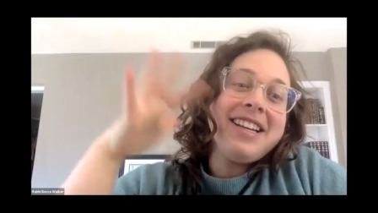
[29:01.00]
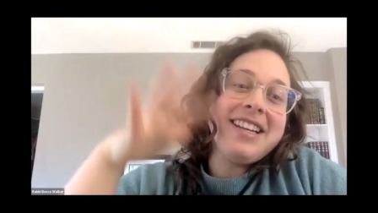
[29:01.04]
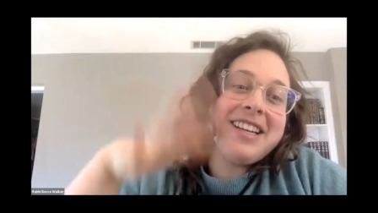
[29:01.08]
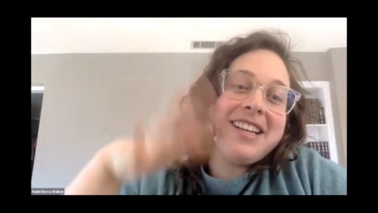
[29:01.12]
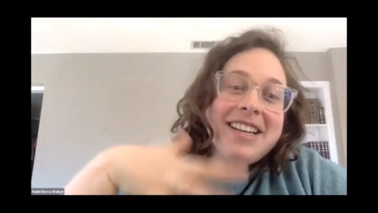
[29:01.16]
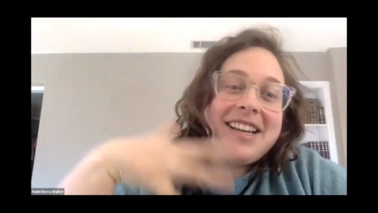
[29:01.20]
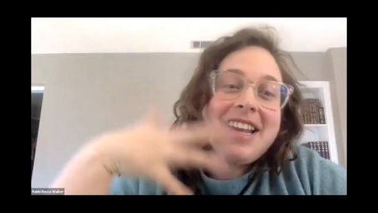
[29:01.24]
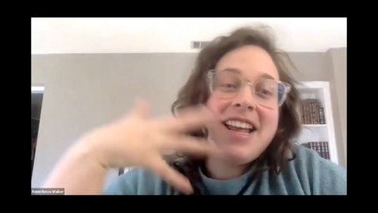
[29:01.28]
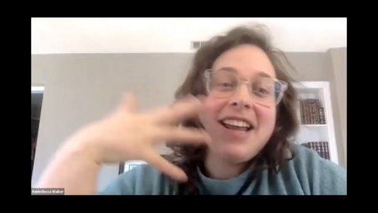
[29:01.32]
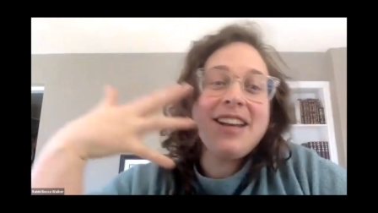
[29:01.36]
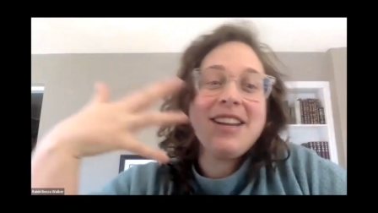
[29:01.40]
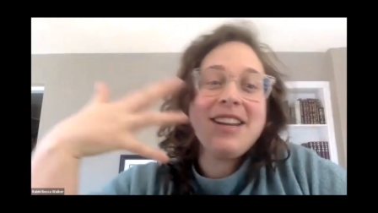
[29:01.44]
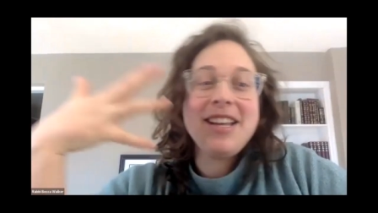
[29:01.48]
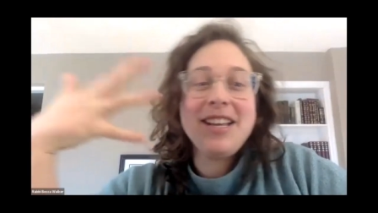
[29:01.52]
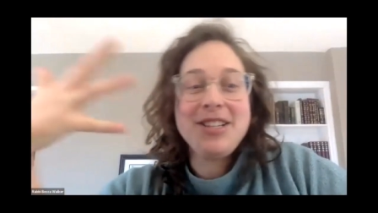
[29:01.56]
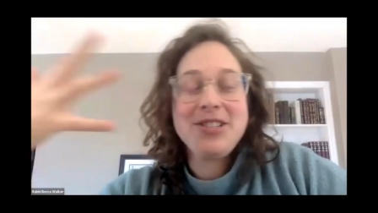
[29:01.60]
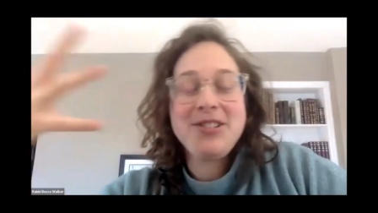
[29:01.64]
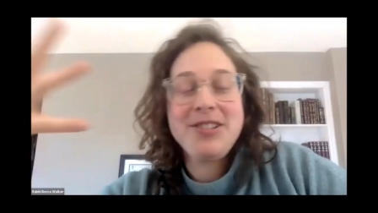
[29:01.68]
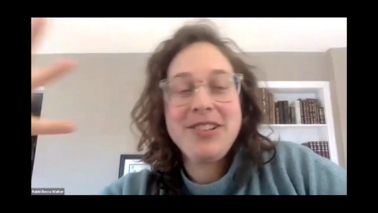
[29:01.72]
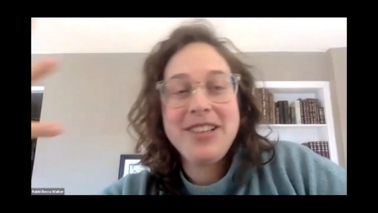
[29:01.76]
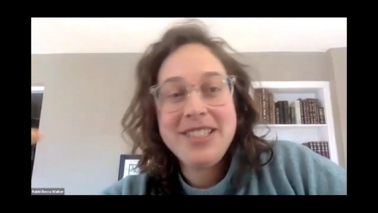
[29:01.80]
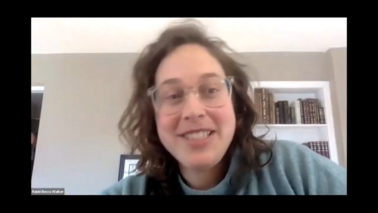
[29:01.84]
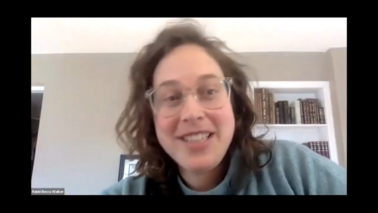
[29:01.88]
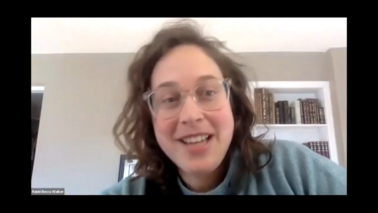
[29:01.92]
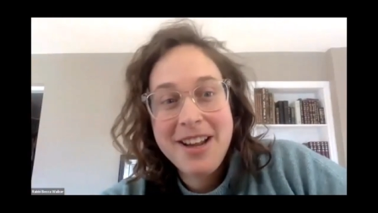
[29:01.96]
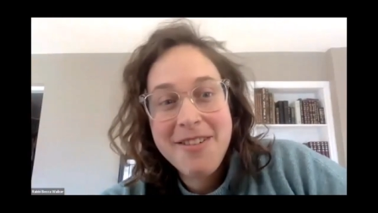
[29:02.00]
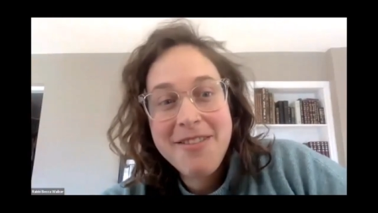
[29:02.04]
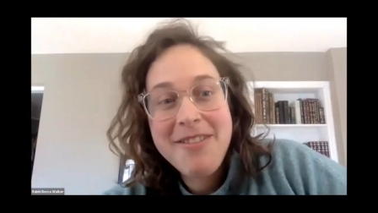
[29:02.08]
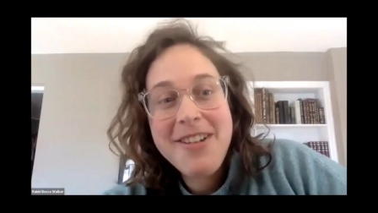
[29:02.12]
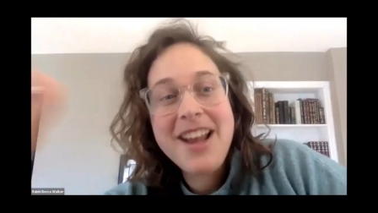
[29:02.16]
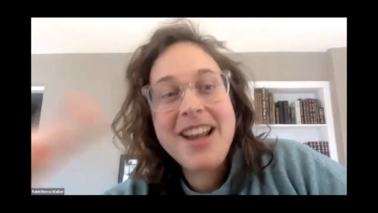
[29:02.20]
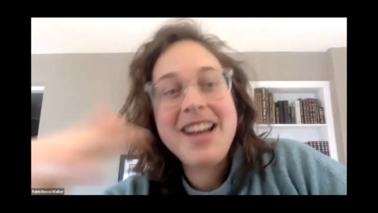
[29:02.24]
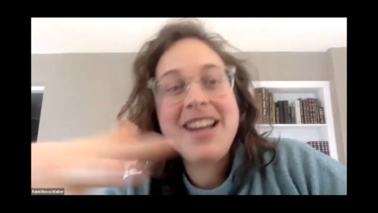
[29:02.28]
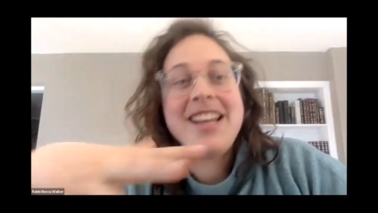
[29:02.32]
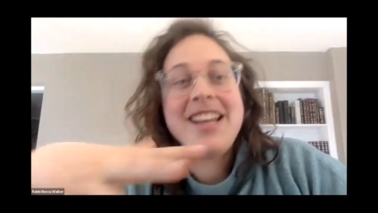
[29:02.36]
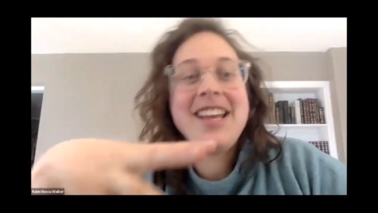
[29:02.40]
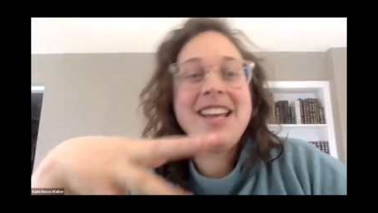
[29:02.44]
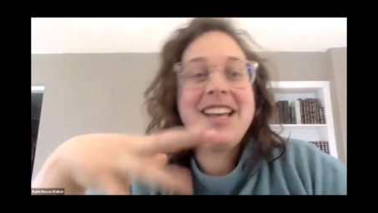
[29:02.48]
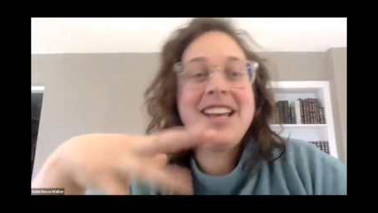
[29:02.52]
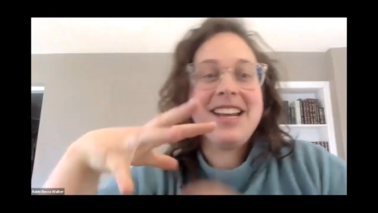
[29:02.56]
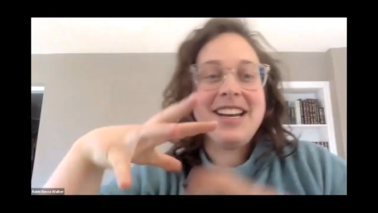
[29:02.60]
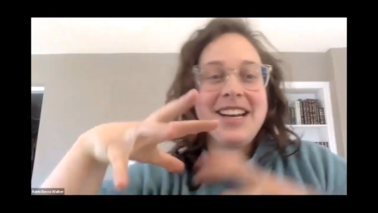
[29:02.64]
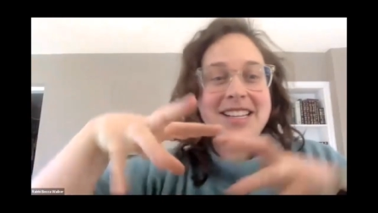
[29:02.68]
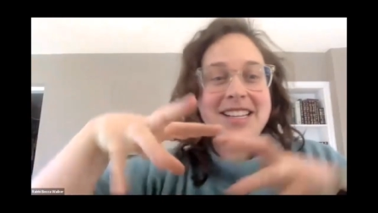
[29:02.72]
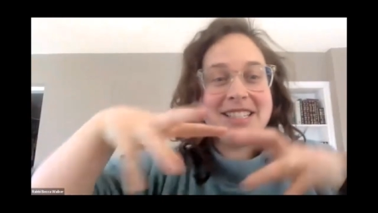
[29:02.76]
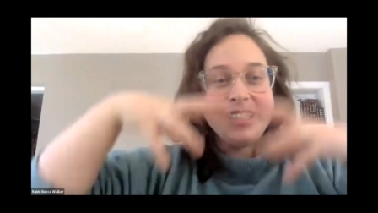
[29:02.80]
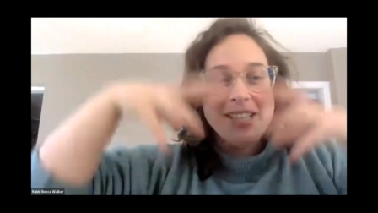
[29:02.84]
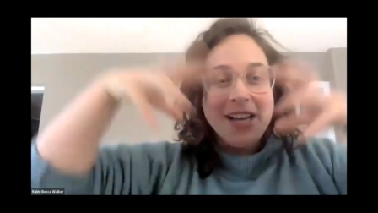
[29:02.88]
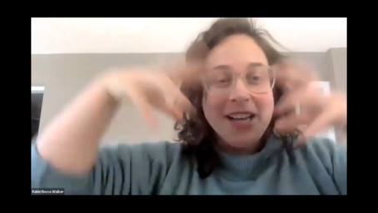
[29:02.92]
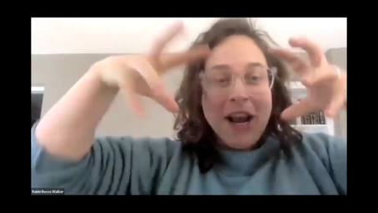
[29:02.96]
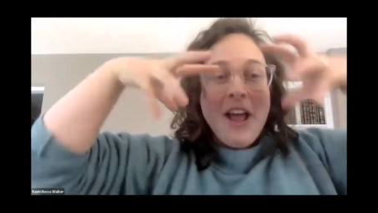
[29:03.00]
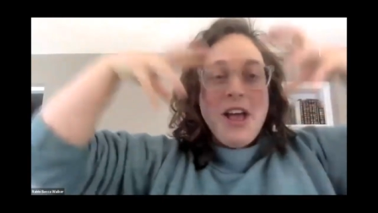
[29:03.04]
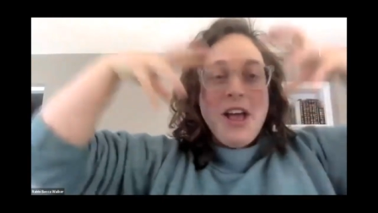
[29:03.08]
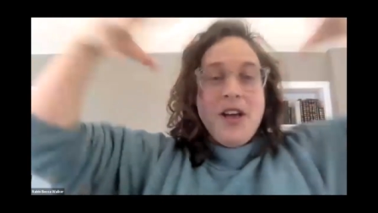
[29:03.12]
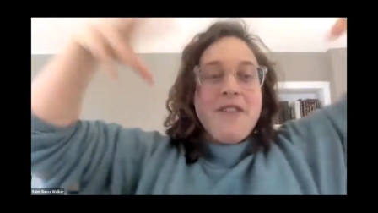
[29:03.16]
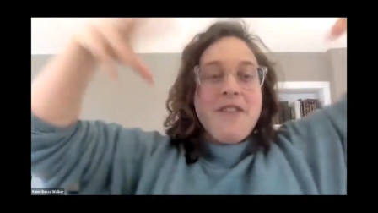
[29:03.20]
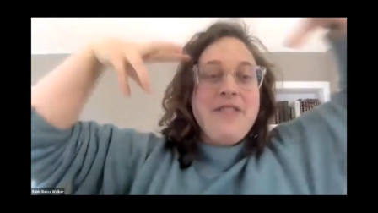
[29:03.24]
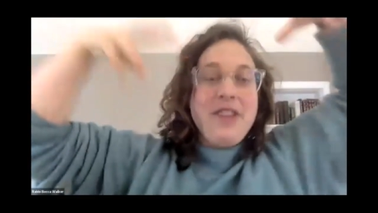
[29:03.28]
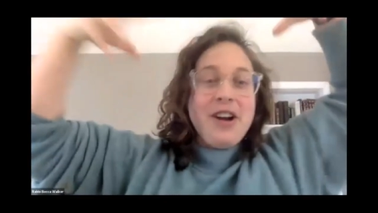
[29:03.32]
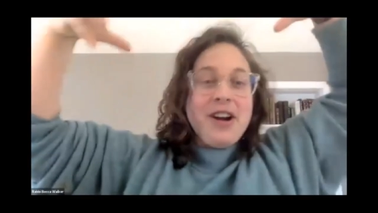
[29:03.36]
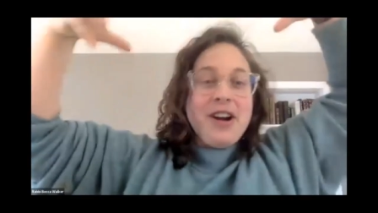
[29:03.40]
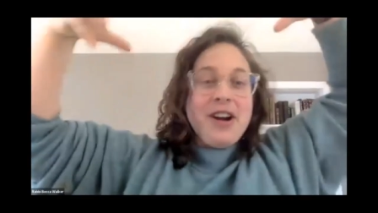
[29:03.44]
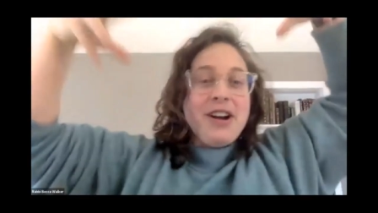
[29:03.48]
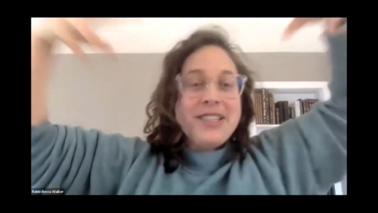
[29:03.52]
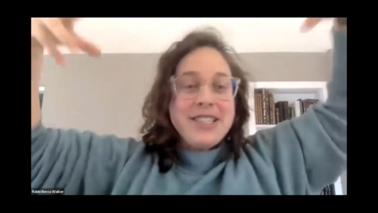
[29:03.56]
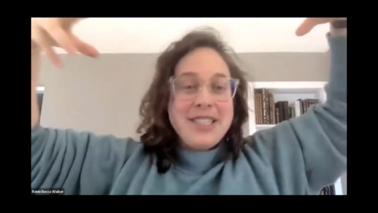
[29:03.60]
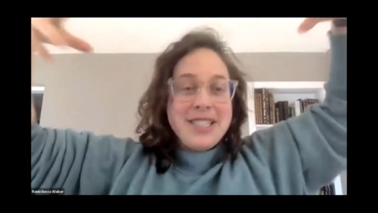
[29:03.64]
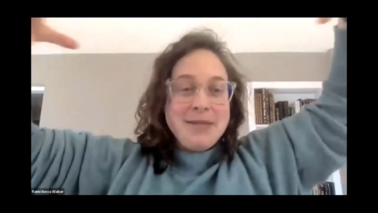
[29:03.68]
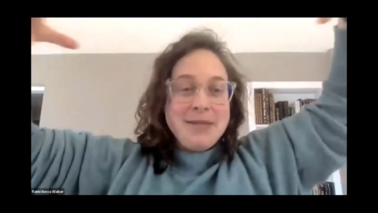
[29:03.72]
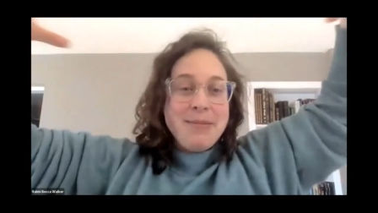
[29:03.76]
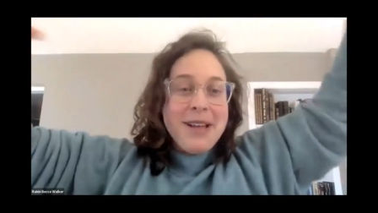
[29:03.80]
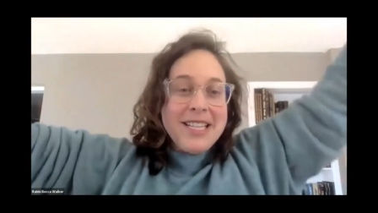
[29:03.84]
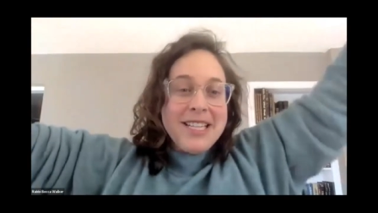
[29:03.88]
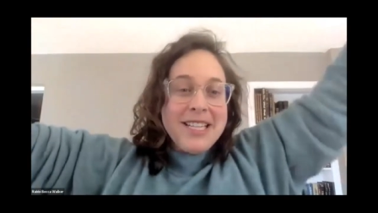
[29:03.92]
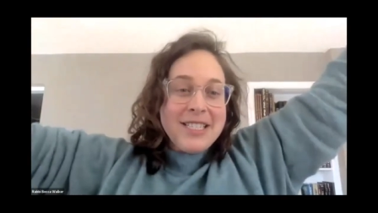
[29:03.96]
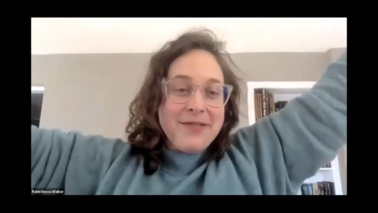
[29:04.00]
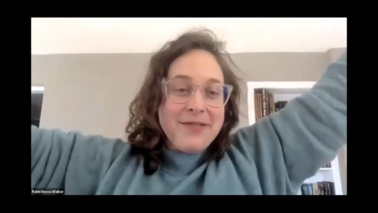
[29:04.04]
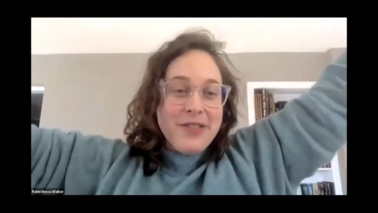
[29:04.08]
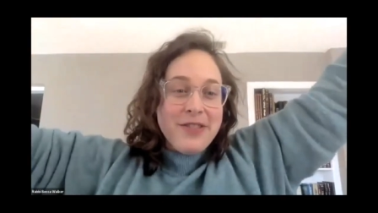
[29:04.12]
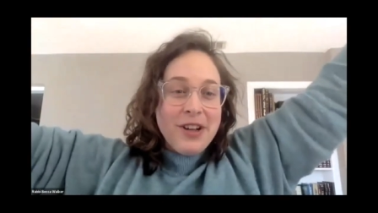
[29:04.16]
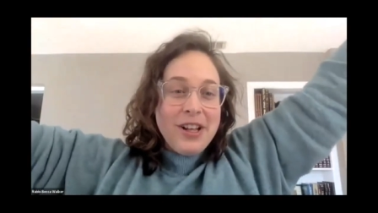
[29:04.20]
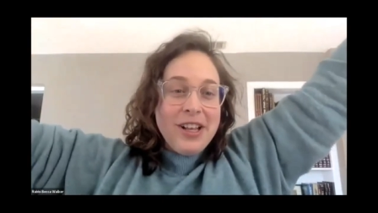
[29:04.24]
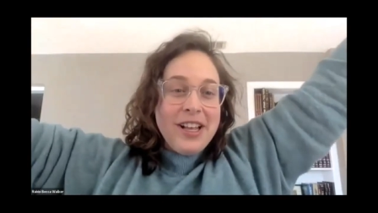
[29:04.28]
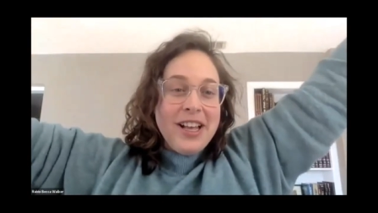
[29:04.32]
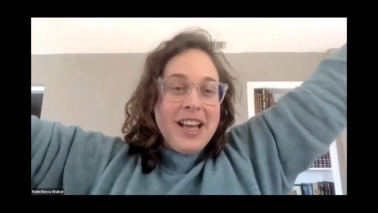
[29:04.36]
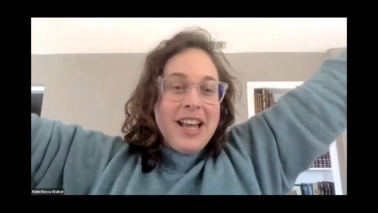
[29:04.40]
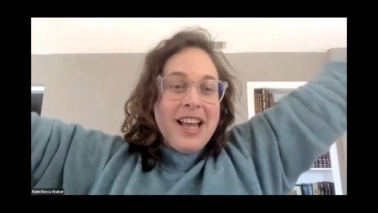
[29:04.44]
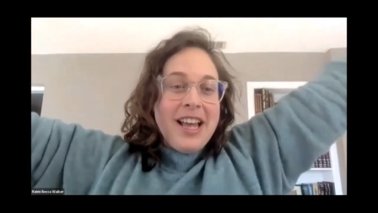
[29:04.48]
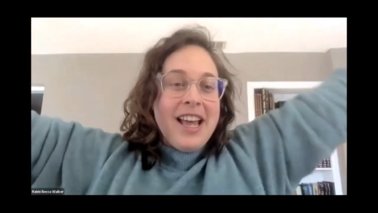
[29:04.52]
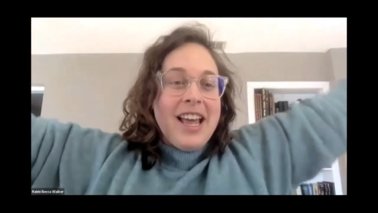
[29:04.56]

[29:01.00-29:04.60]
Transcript: And, and the Israelites get ready. And it's like very suspenseful.